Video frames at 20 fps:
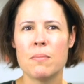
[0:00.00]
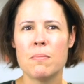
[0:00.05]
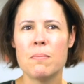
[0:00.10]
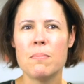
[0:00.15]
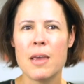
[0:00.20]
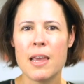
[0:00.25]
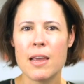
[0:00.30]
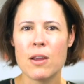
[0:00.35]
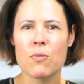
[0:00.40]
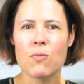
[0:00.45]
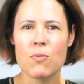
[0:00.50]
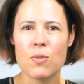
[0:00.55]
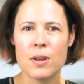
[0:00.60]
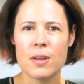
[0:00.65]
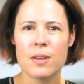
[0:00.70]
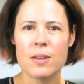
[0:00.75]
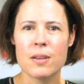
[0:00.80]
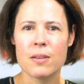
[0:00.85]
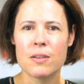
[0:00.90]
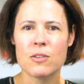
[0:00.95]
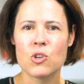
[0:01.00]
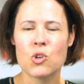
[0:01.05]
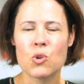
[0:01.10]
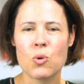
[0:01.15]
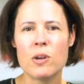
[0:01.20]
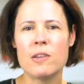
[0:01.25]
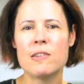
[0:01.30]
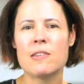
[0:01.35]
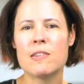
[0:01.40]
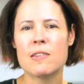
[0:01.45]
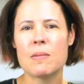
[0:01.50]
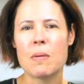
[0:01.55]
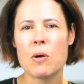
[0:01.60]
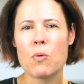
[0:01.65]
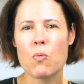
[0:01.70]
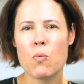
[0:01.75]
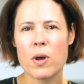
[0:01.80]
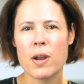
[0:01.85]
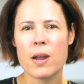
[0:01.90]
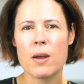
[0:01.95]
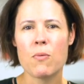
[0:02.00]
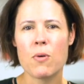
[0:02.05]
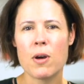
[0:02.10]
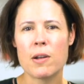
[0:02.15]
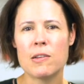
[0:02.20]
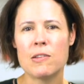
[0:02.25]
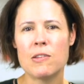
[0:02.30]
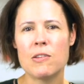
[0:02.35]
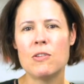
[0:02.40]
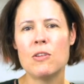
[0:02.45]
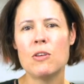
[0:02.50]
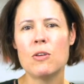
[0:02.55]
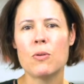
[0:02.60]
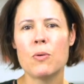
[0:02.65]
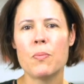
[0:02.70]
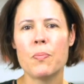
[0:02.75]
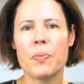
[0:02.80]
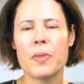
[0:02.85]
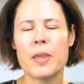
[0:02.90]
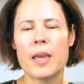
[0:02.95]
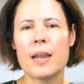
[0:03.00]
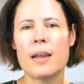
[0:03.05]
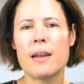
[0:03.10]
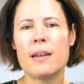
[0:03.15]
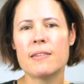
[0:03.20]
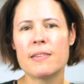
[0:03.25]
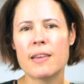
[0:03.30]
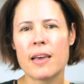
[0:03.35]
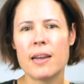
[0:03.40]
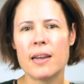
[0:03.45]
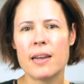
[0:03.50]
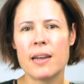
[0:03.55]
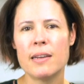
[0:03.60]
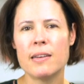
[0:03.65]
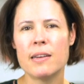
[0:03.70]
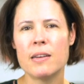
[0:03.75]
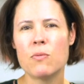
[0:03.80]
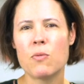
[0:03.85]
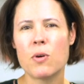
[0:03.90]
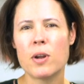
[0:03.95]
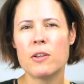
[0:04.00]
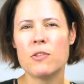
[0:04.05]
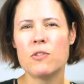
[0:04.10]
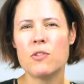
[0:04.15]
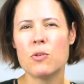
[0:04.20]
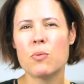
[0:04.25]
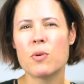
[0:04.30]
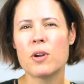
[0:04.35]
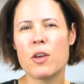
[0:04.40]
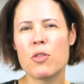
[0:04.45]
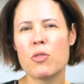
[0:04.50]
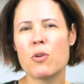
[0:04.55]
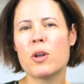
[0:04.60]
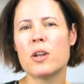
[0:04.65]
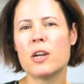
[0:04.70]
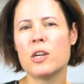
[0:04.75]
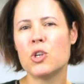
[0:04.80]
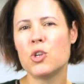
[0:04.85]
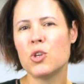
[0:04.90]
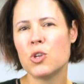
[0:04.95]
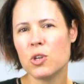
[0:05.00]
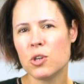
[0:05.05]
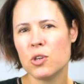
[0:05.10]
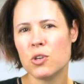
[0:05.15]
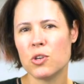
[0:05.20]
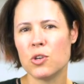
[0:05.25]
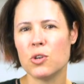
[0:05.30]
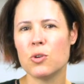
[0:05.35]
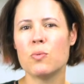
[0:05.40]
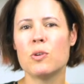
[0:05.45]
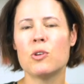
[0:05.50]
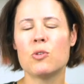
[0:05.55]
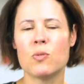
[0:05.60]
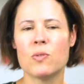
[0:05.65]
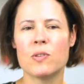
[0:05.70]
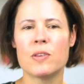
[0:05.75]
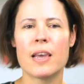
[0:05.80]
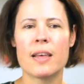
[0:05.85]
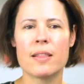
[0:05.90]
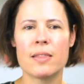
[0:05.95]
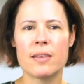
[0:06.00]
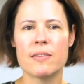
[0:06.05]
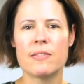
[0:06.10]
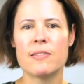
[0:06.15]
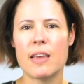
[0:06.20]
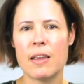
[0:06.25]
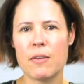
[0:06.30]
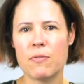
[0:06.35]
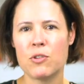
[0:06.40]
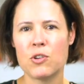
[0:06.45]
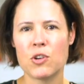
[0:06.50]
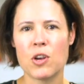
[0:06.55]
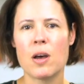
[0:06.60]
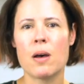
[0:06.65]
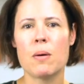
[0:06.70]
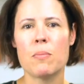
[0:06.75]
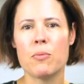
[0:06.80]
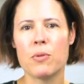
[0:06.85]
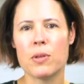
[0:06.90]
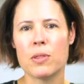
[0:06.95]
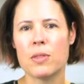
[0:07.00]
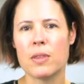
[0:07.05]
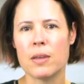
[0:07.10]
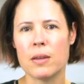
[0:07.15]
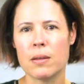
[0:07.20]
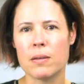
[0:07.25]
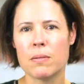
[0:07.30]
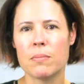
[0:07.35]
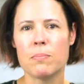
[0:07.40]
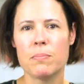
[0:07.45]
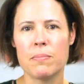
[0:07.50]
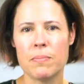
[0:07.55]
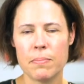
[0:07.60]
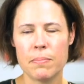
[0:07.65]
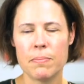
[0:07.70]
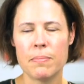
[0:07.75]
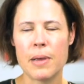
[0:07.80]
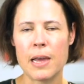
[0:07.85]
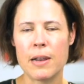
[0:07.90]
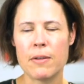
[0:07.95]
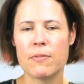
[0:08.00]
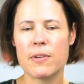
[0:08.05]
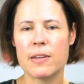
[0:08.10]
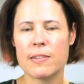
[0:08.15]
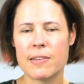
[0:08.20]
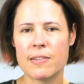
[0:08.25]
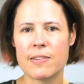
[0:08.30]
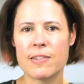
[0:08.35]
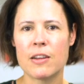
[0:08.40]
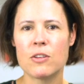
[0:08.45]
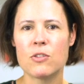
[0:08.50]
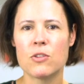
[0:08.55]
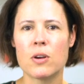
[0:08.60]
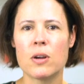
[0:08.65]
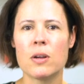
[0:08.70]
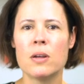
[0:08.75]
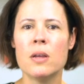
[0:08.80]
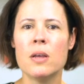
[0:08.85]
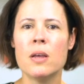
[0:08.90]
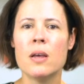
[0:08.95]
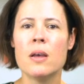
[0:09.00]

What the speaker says: make real choices about what I wanted to do. And I decided I didn't want to do what I thought I should do, which was get the safe job with the benefits, etc.